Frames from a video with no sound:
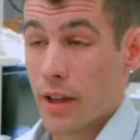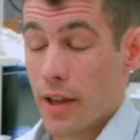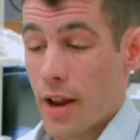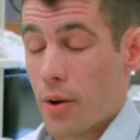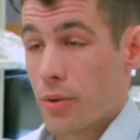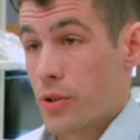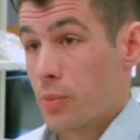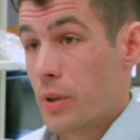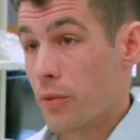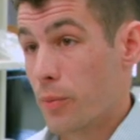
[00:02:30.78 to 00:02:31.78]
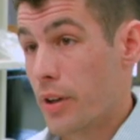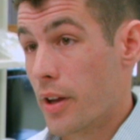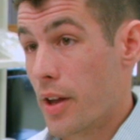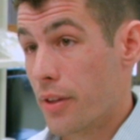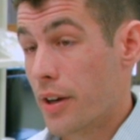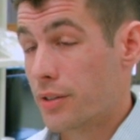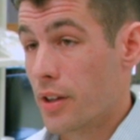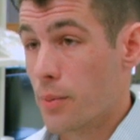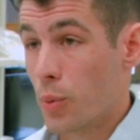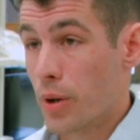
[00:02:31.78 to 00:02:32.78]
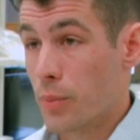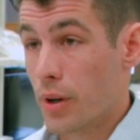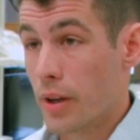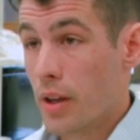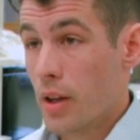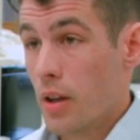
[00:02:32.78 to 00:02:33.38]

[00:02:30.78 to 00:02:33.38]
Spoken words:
And I don't just mean from an athletic standpoint, but